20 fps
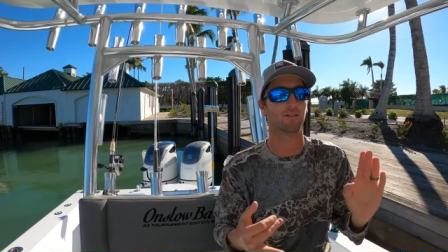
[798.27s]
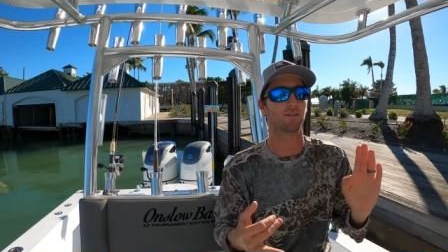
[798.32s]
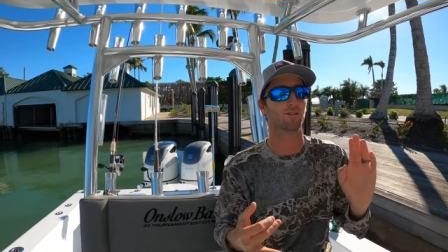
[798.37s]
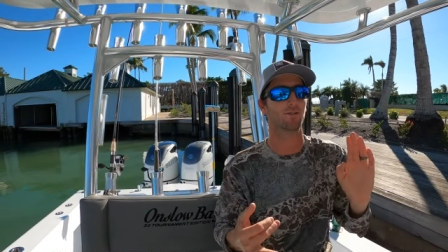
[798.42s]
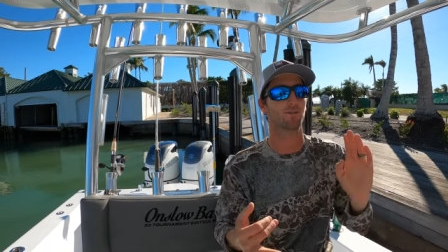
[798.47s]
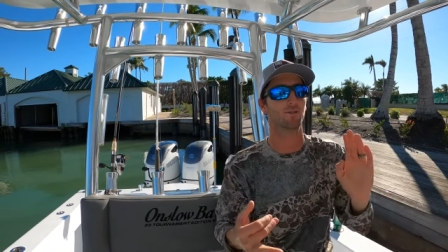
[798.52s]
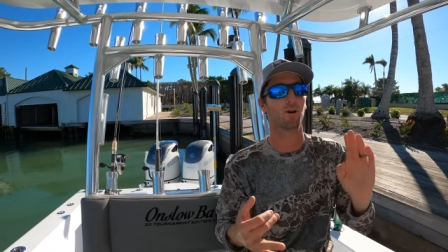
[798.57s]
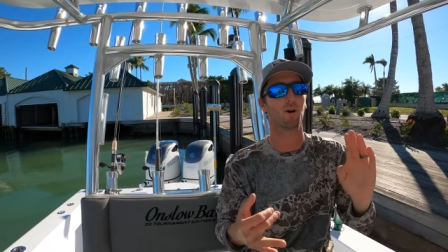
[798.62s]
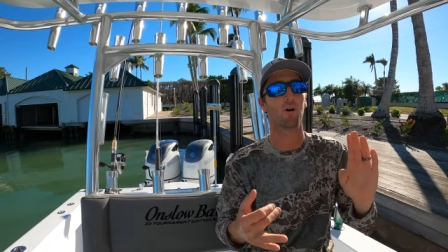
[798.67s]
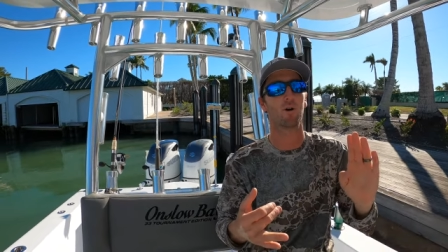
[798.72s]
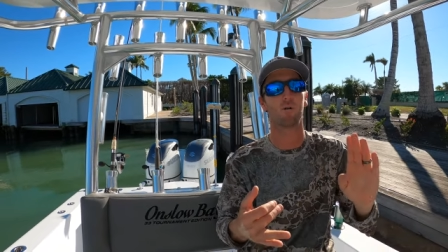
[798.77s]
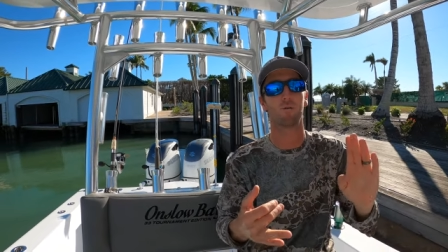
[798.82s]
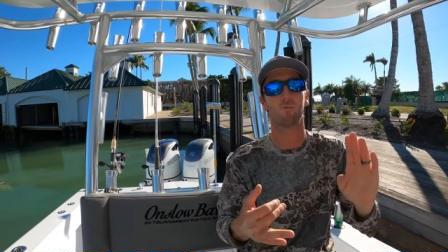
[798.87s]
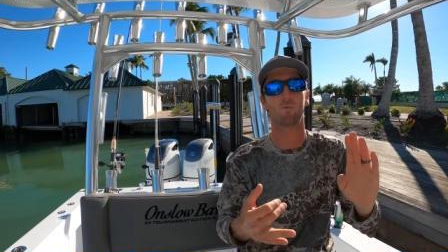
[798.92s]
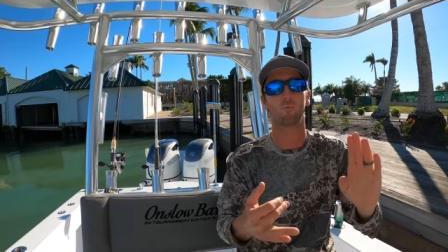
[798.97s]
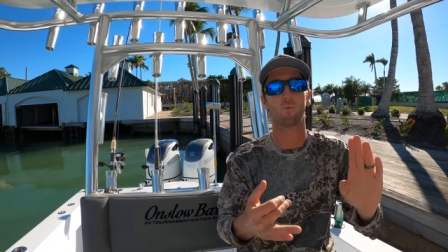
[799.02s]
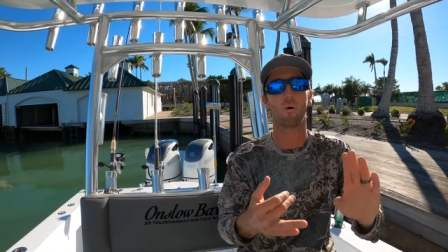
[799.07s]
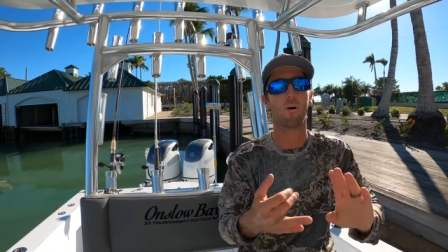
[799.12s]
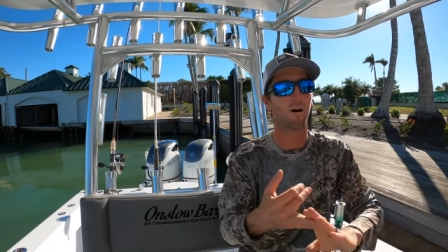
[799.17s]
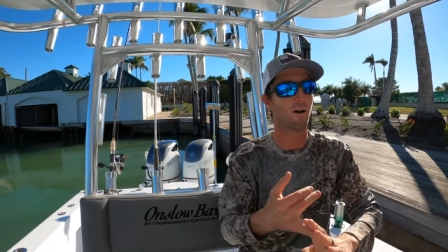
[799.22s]
There's no
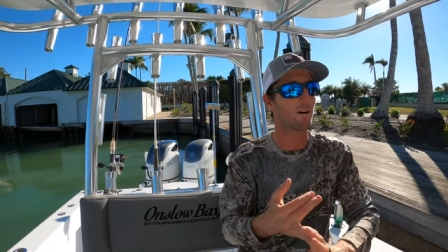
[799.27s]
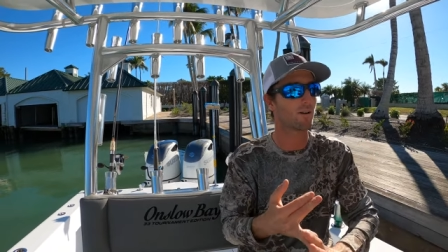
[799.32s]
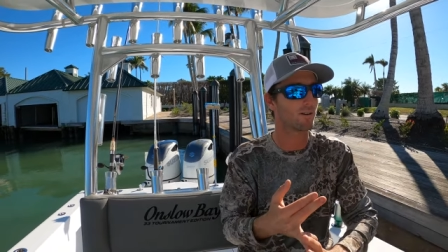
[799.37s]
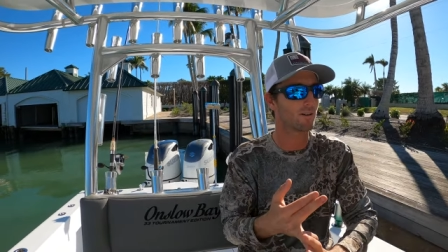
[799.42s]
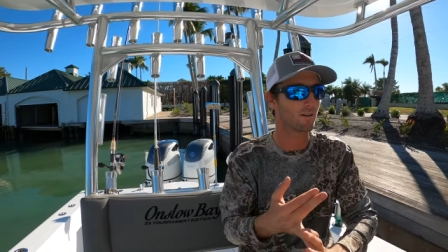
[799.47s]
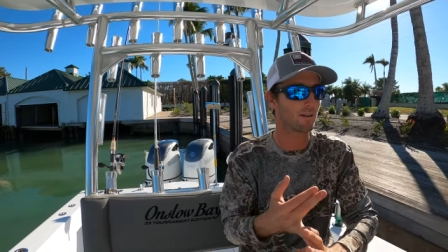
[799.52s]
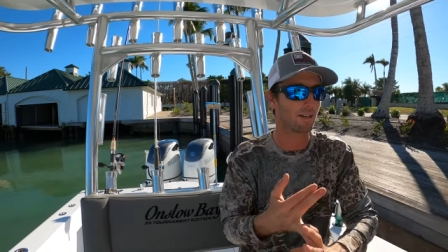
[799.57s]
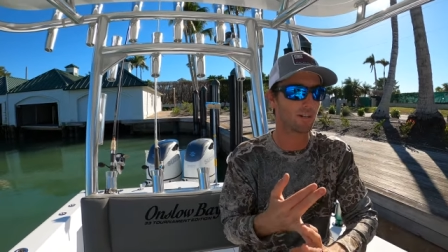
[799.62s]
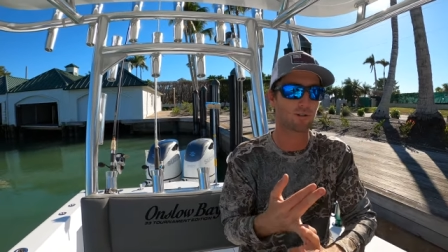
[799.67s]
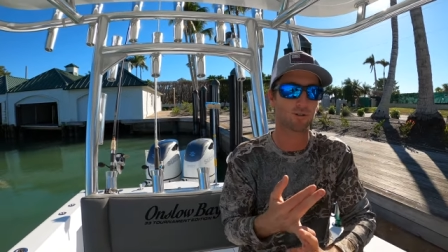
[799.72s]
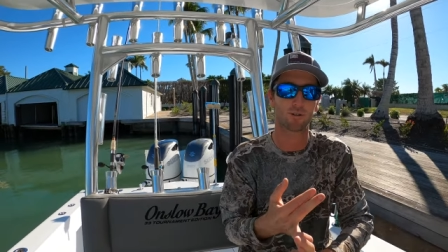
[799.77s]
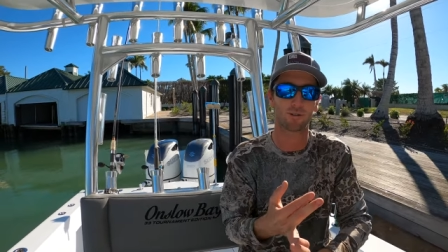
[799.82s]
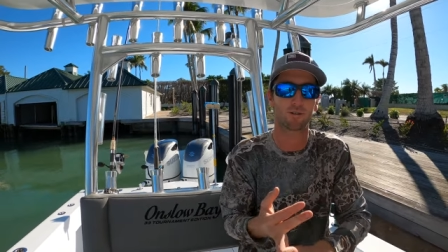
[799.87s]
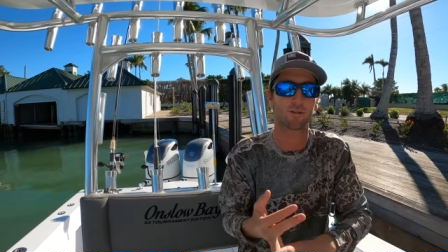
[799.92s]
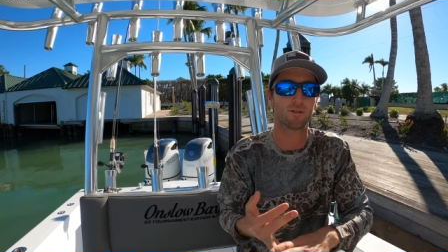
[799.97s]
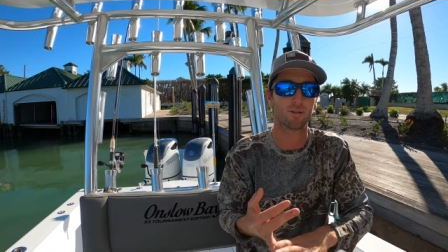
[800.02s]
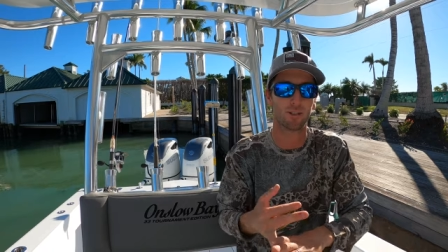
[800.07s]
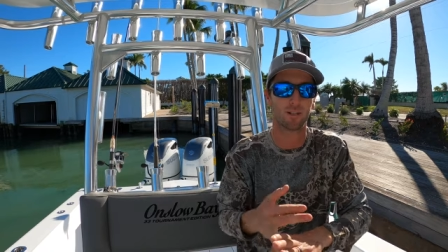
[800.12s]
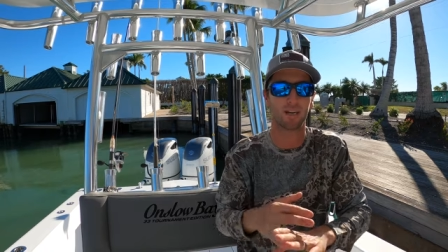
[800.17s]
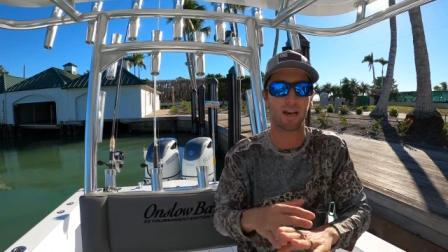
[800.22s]
water
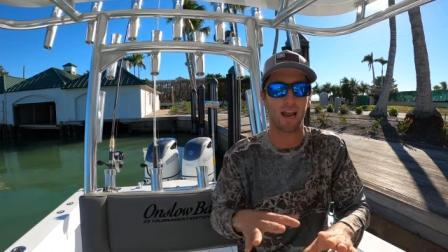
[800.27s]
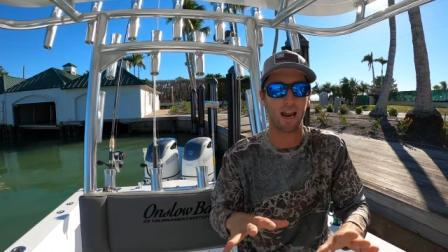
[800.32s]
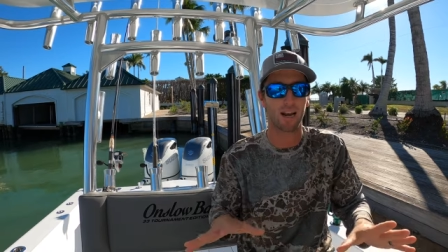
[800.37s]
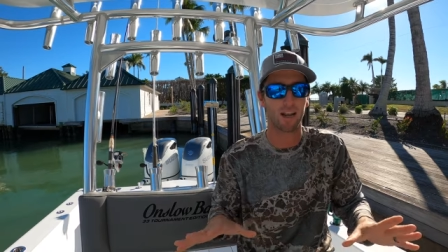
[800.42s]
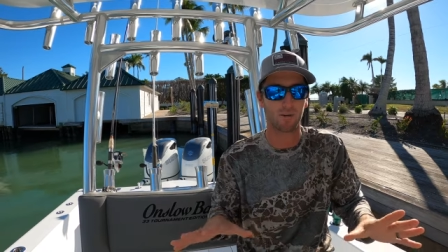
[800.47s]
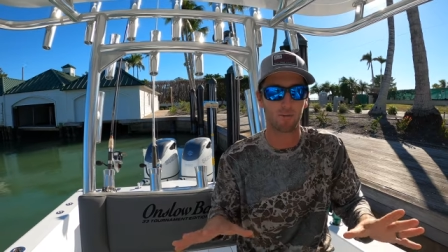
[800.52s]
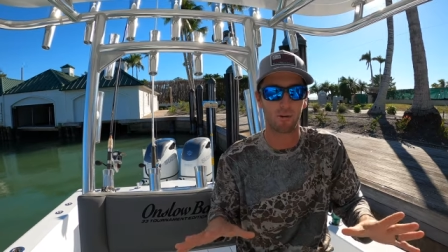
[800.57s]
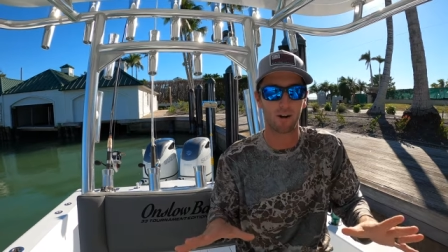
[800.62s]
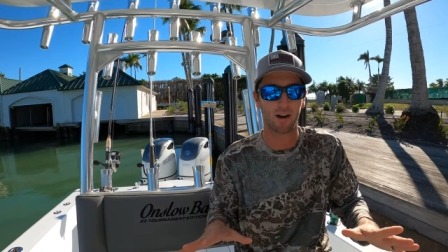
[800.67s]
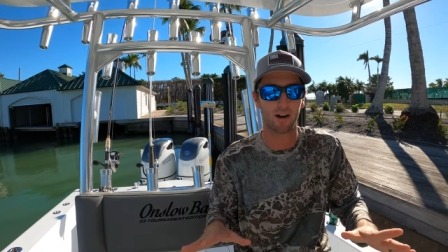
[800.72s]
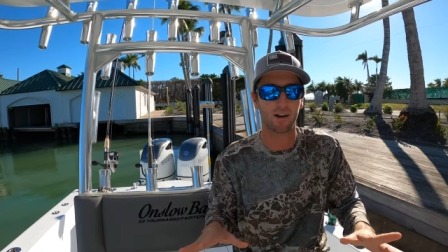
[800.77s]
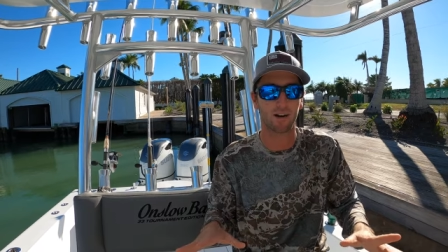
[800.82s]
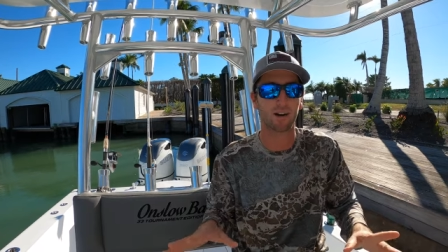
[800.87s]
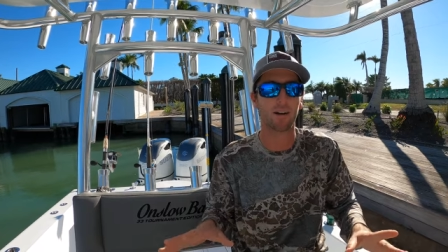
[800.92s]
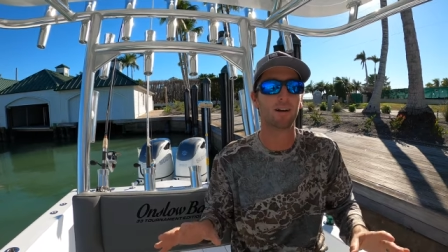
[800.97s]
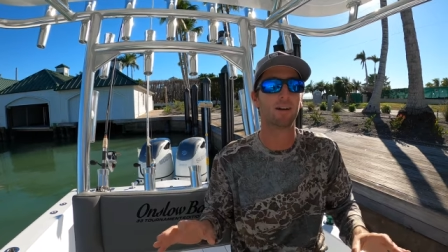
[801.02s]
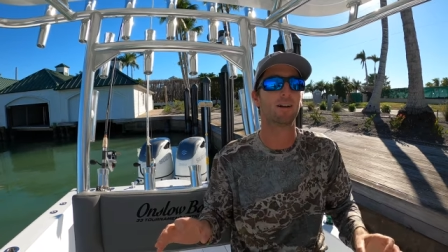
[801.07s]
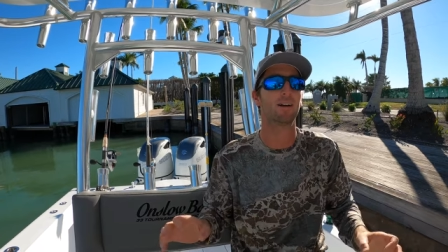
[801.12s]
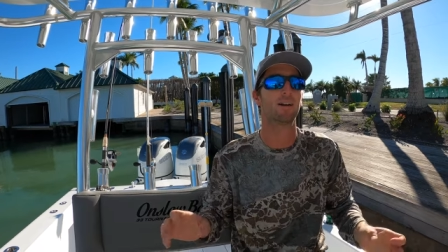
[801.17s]
intrusion anywhere.